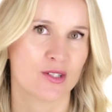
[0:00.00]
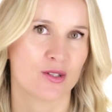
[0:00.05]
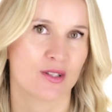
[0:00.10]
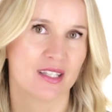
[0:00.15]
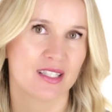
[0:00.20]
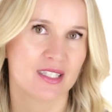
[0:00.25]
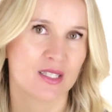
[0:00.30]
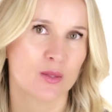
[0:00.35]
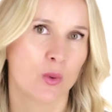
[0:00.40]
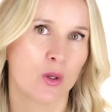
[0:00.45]
So
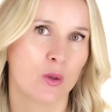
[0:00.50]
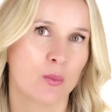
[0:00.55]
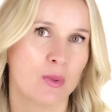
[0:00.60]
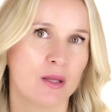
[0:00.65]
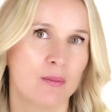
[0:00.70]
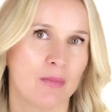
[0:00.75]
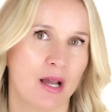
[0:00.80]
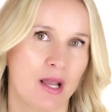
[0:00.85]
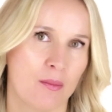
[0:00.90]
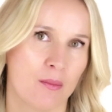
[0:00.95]
this will
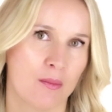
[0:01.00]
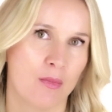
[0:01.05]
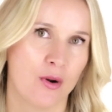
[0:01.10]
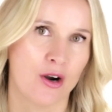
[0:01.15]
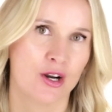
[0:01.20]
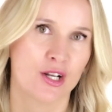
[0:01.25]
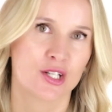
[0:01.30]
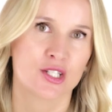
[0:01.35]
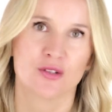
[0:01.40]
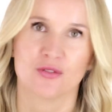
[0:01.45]
be my
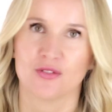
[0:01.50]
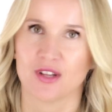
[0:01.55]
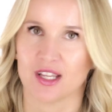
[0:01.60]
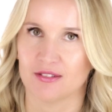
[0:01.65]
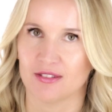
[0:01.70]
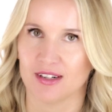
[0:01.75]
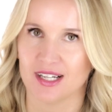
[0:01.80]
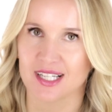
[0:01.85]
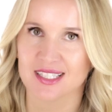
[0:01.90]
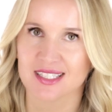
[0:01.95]
March
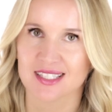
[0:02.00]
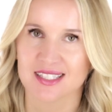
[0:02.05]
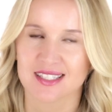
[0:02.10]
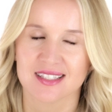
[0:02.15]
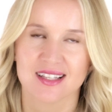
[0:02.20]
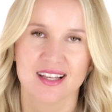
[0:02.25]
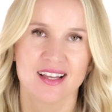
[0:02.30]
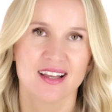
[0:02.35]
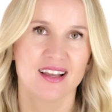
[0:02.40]
favorites,